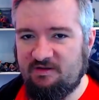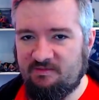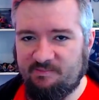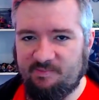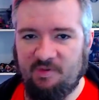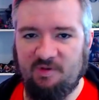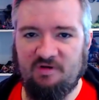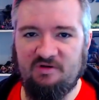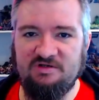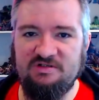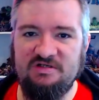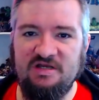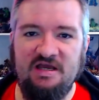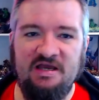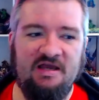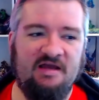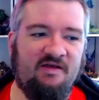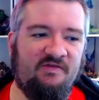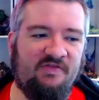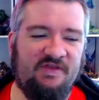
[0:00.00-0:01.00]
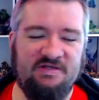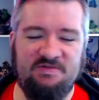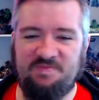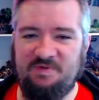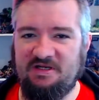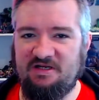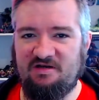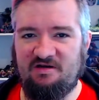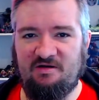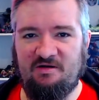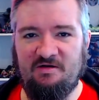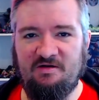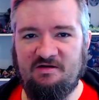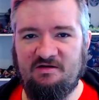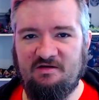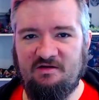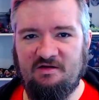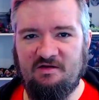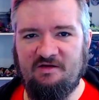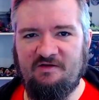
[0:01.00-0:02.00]
books. There's been
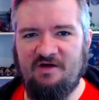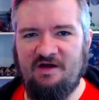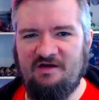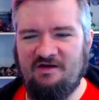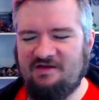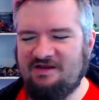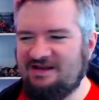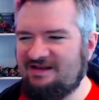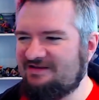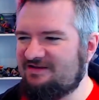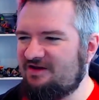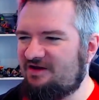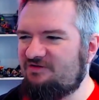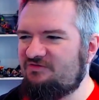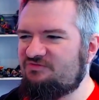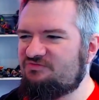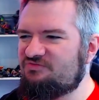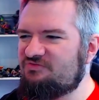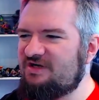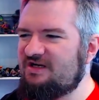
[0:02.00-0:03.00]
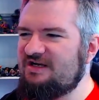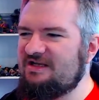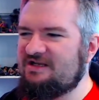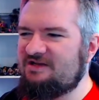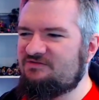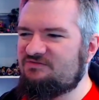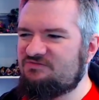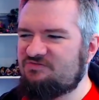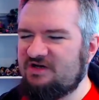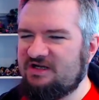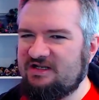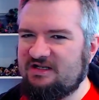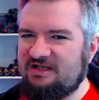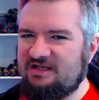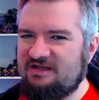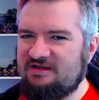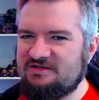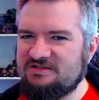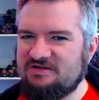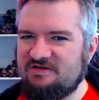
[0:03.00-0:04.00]
like a really,
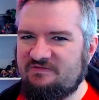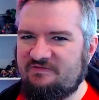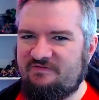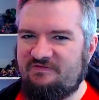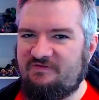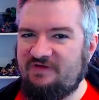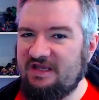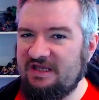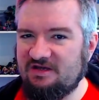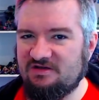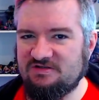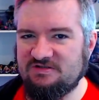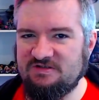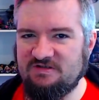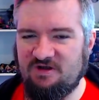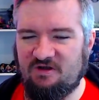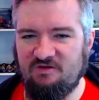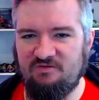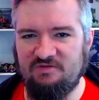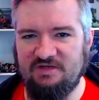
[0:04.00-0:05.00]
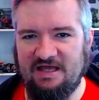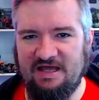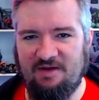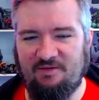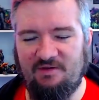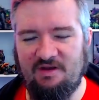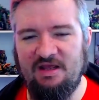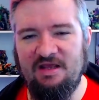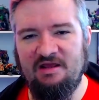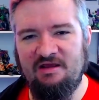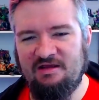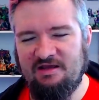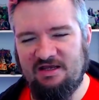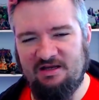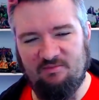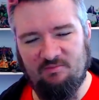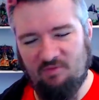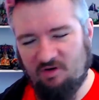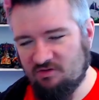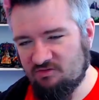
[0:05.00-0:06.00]
really severe slowdown
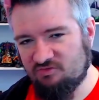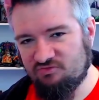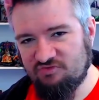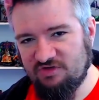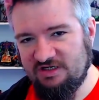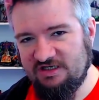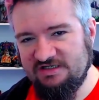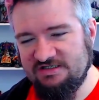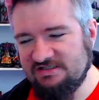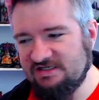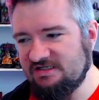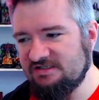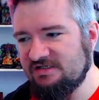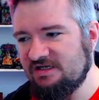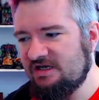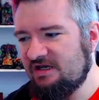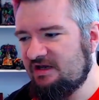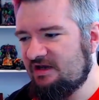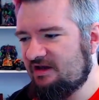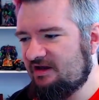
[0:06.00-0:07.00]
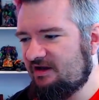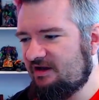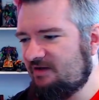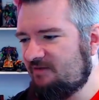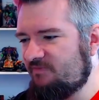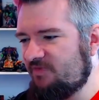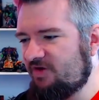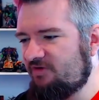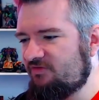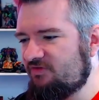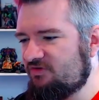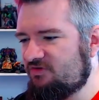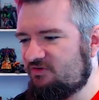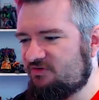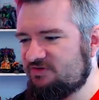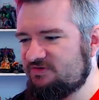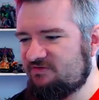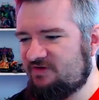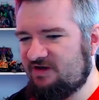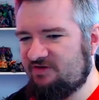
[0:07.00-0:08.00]
in model releases. Over the
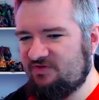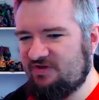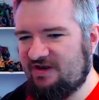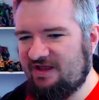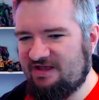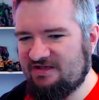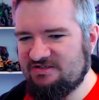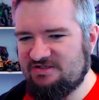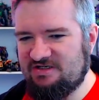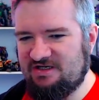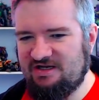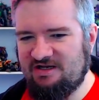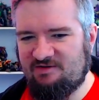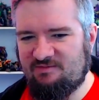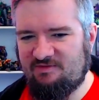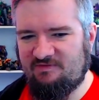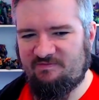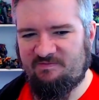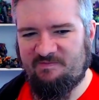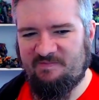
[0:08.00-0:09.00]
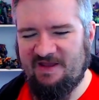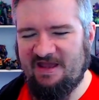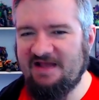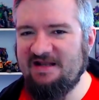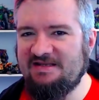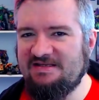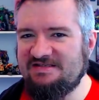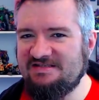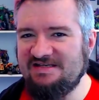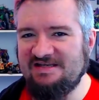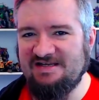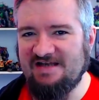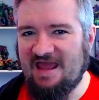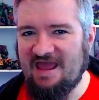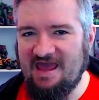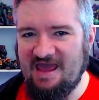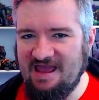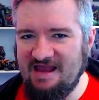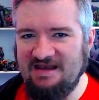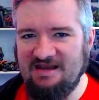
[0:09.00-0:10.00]
course of like the last year, we've barely seen
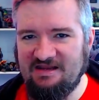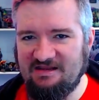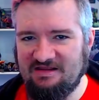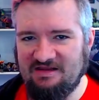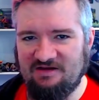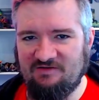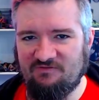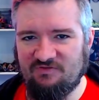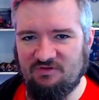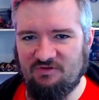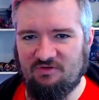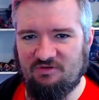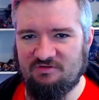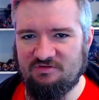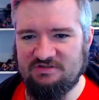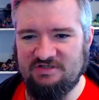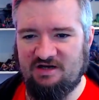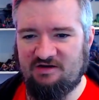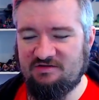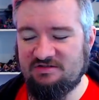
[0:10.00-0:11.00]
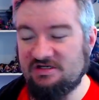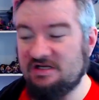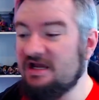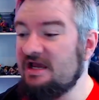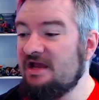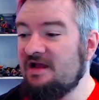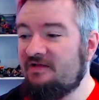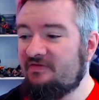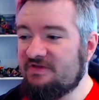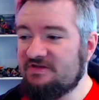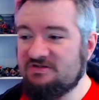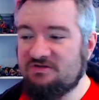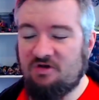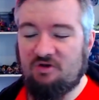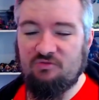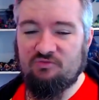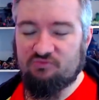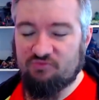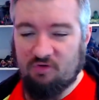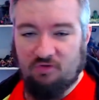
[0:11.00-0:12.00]
anything for the Horus Heresy. There's
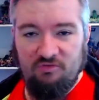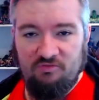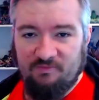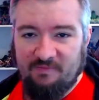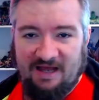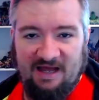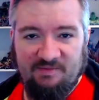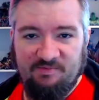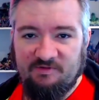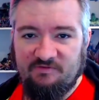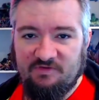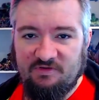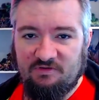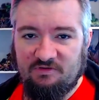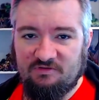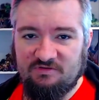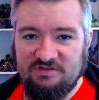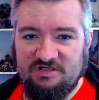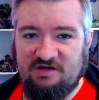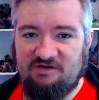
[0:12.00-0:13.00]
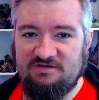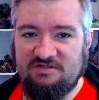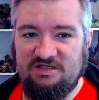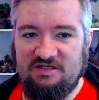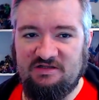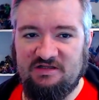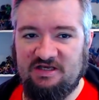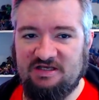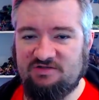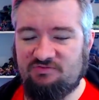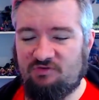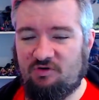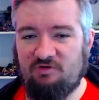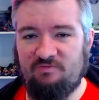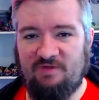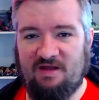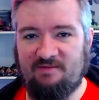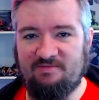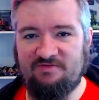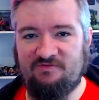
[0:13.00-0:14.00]
no roadmap for the Horus Heresy. There's
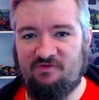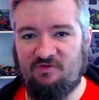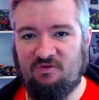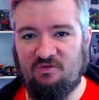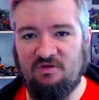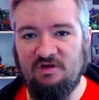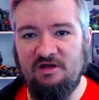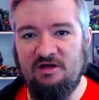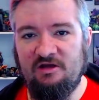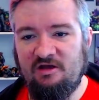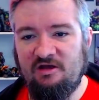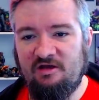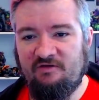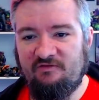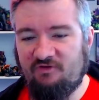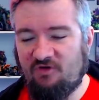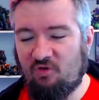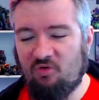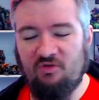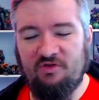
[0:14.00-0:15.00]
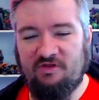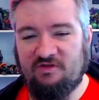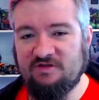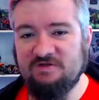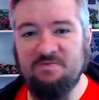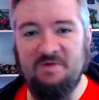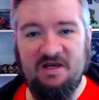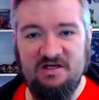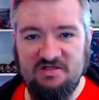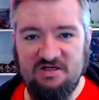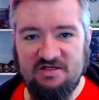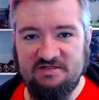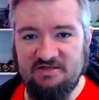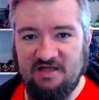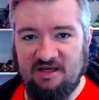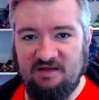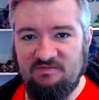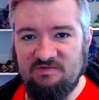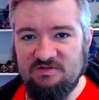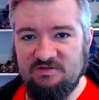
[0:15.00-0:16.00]
roadmaps for all the other specialist
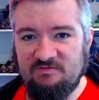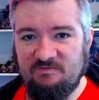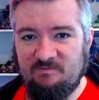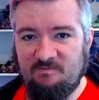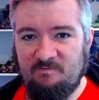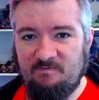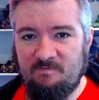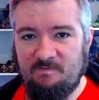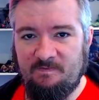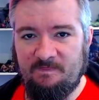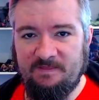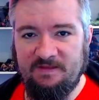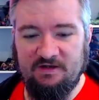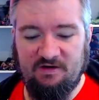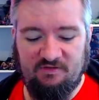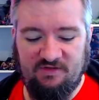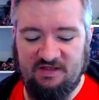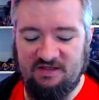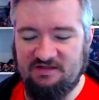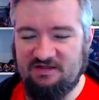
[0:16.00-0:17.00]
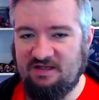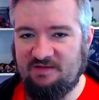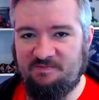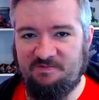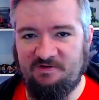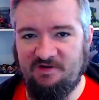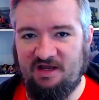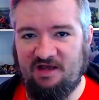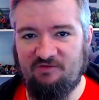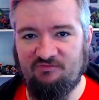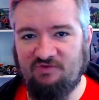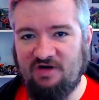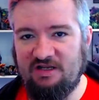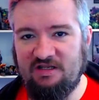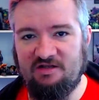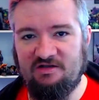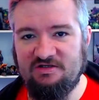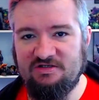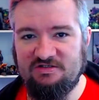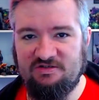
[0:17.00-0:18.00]
games. You know, they put out
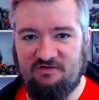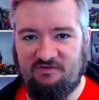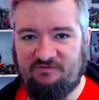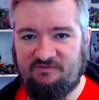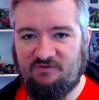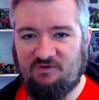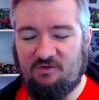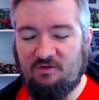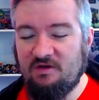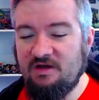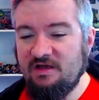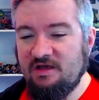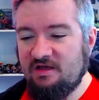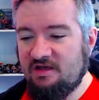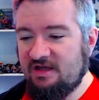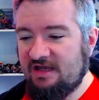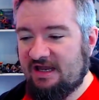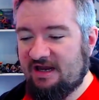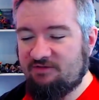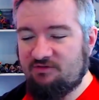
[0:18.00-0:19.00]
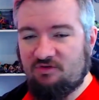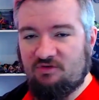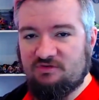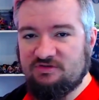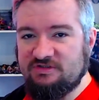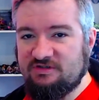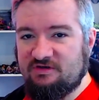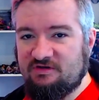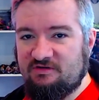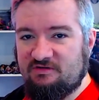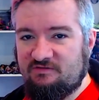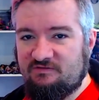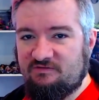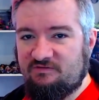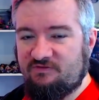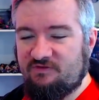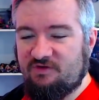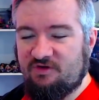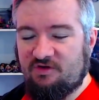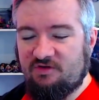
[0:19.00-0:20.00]
regular stuff for Aeronautica,
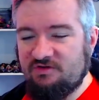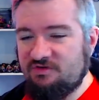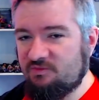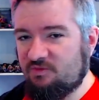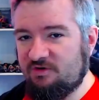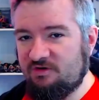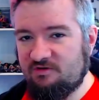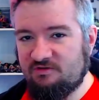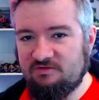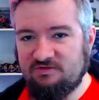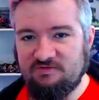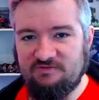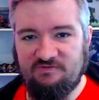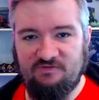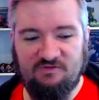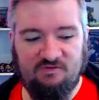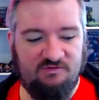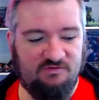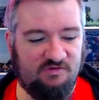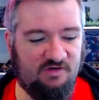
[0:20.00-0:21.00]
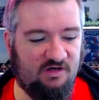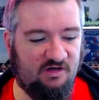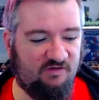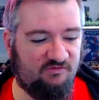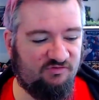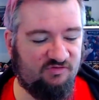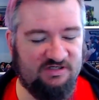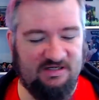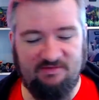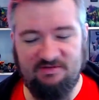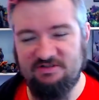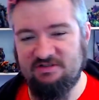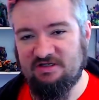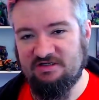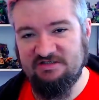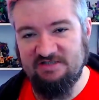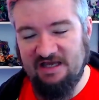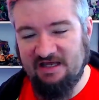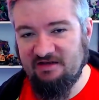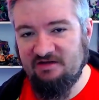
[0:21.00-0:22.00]
for Underworlds, for Adeptus
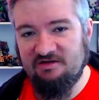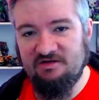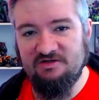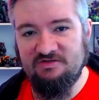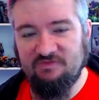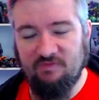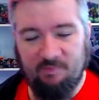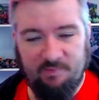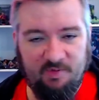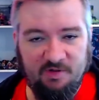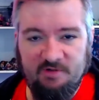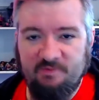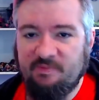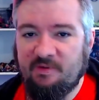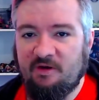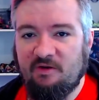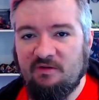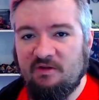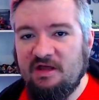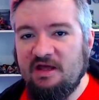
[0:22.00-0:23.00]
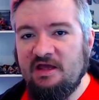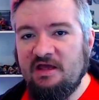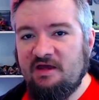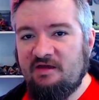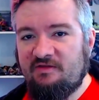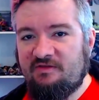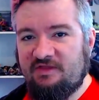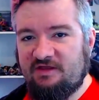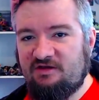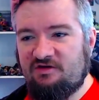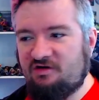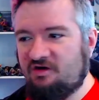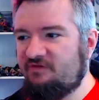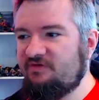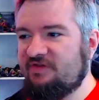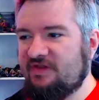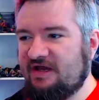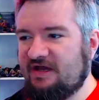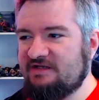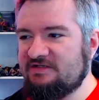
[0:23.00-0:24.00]
Titanicus, for Blood Bowl. They
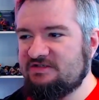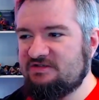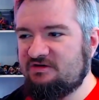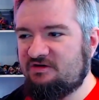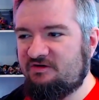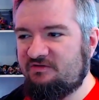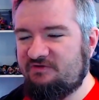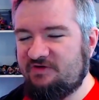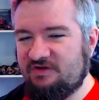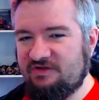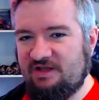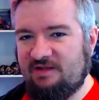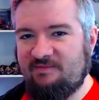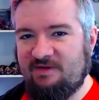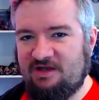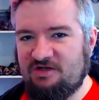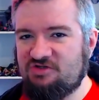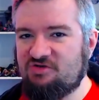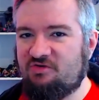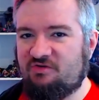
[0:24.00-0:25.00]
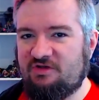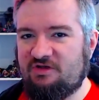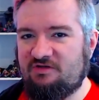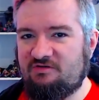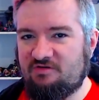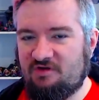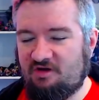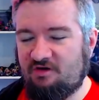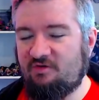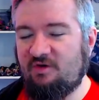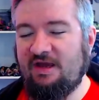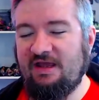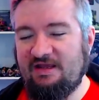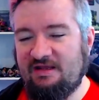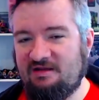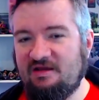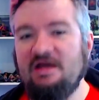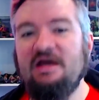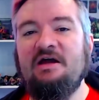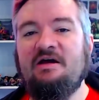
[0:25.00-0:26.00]
cover that stuff and they make sure that you know,
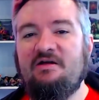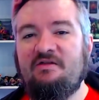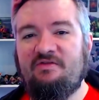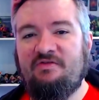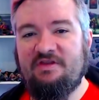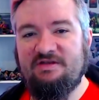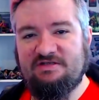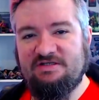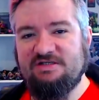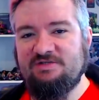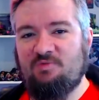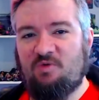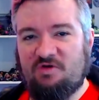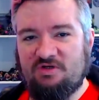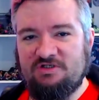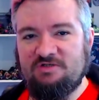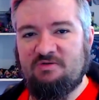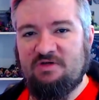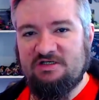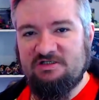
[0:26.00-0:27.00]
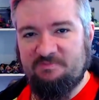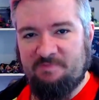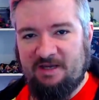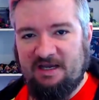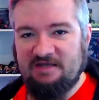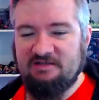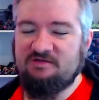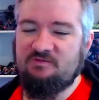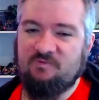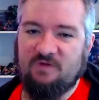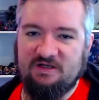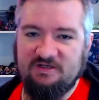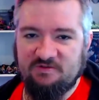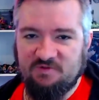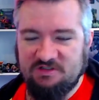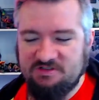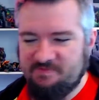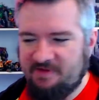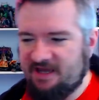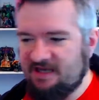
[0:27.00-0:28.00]
hey, this is what to expect and when
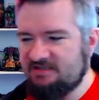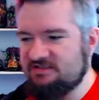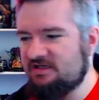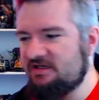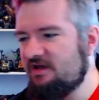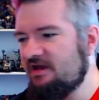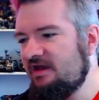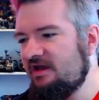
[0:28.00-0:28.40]
to expect it.